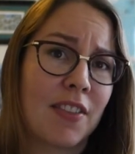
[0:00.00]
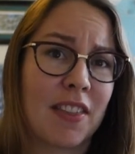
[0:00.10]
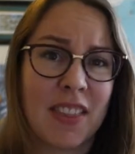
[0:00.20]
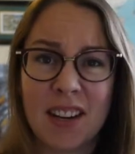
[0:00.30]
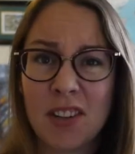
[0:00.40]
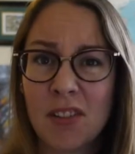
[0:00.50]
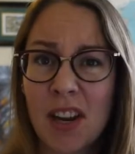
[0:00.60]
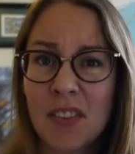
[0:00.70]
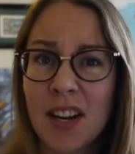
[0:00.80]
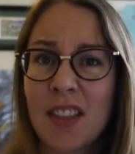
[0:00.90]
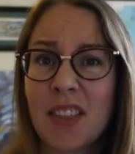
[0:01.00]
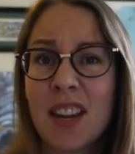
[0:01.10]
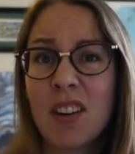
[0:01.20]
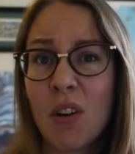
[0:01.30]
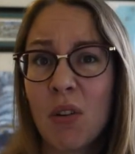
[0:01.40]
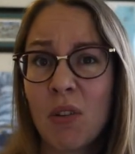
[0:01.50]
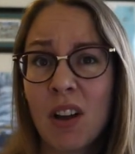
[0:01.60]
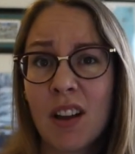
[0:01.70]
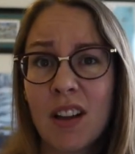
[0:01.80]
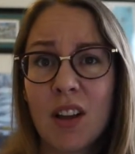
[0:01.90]
that they do every day that they
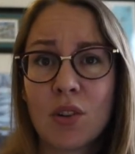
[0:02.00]
know,